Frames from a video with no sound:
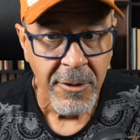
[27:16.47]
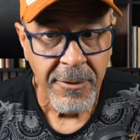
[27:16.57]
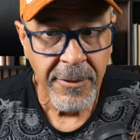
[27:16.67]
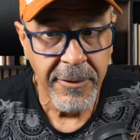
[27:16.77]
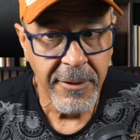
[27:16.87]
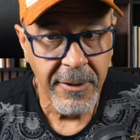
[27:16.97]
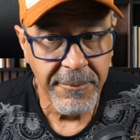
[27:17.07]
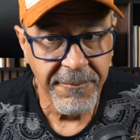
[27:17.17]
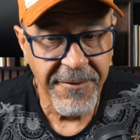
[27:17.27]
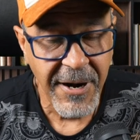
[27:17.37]
The
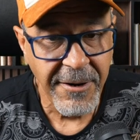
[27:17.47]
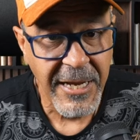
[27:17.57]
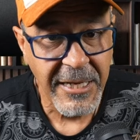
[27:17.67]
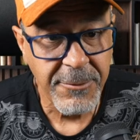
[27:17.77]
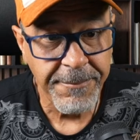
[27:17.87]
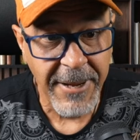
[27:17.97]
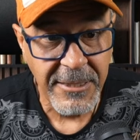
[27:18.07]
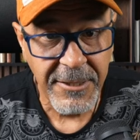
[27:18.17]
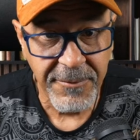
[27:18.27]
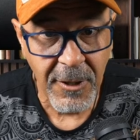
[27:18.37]
very
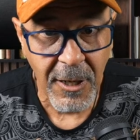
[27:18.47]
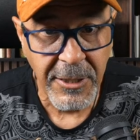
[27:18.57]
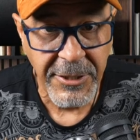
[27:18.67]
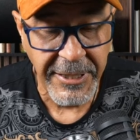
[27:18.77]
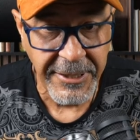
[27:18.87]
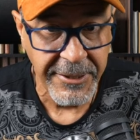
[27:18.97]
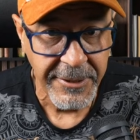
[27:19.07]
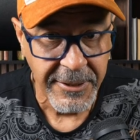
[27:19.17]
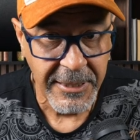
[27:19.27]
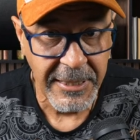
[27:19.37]
expensive cars here
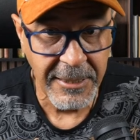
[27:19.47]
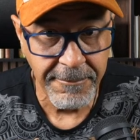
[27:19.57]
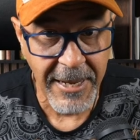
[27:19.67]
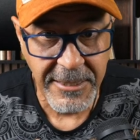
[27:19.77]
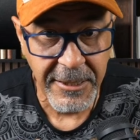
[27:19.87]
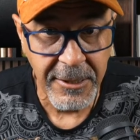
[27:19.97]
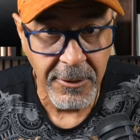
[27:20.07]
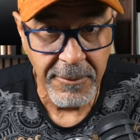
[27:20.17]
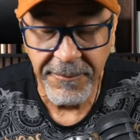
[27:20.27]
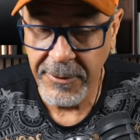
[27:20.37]
in
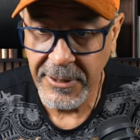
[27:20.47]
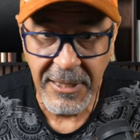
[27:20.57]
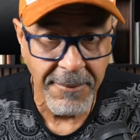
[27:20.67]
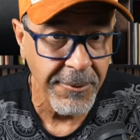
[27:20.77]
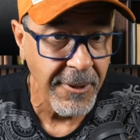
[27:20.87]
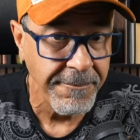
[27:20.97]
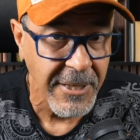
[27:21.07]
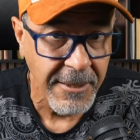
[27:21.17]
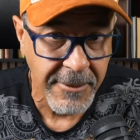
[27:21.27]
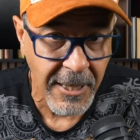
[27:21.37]
Mexico, for example, a
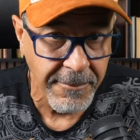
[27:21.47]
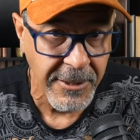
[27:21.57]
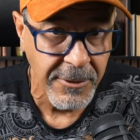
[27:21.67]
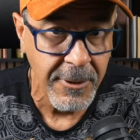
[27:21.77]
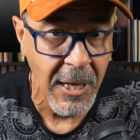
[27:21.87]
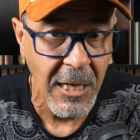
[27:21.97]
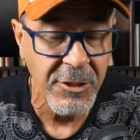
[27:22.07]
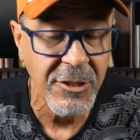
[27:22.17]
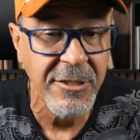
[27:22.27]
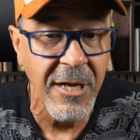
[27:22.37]
BMW costs
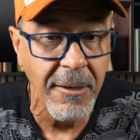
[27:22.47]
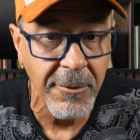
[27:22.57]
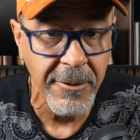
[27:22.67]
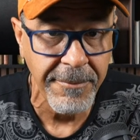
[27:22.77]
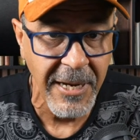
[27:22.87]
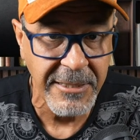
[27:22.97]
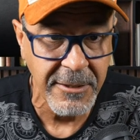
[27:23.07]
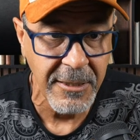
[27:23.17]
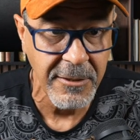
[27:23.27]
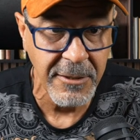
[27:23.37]
double the price it
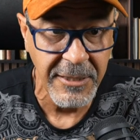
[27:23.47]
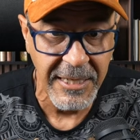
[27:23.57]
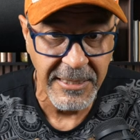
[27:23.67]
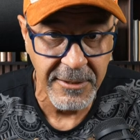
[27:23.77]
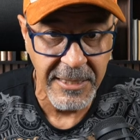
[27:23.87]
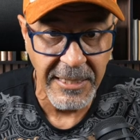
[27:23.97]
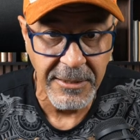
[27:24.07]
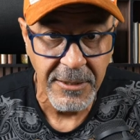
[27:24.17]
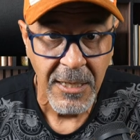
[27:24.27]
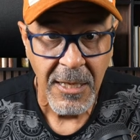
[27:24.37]
does in the United
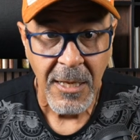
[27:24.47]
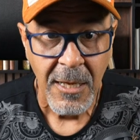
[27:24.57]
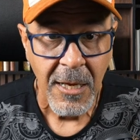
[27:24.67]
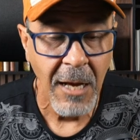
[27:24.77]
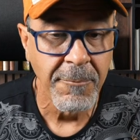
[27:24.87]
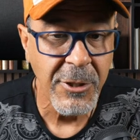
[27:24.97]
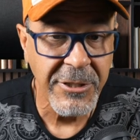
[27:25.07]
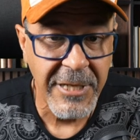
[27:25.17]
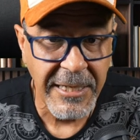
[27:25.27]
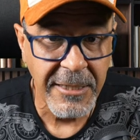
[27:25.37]
States. A
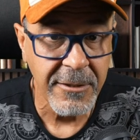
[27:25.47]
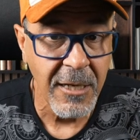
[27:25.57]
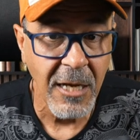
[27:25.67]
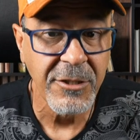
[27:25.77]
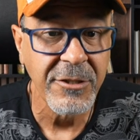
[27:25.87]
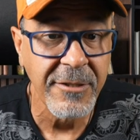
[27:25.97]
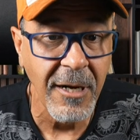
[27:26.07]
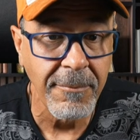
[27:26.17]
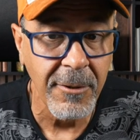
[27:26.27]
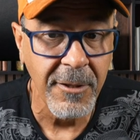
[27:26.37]
Mercedes costs
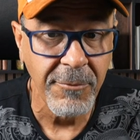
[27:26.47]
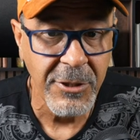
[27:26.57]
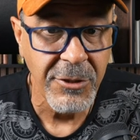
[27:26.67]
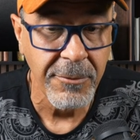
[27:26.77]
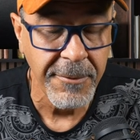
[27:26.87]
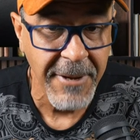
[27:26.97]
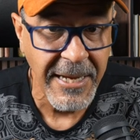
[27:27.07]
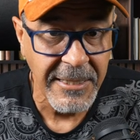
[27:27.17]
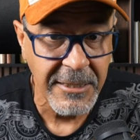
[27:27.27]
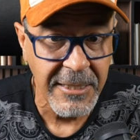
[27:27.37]
double of what you would pay
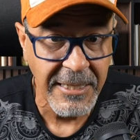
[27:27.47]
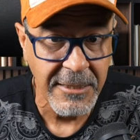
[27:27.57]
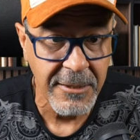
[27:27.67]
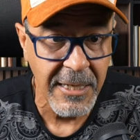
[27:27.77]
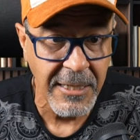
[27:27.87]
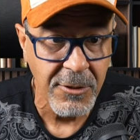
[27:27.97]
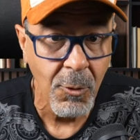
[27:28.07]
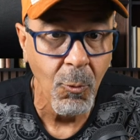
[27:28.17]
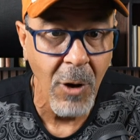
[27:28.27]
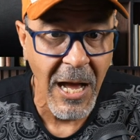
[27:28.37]
in the United States.
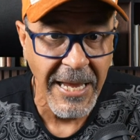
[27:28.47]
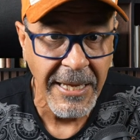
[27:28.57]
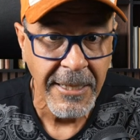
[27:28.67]
Why?